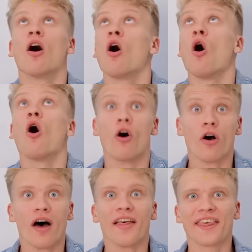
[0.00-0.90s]
Yes!
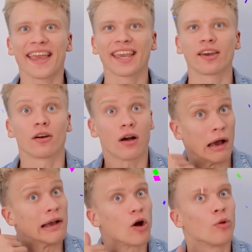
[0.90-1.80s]
Thank you!
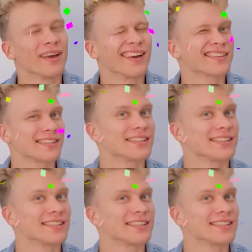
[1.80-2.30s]
And call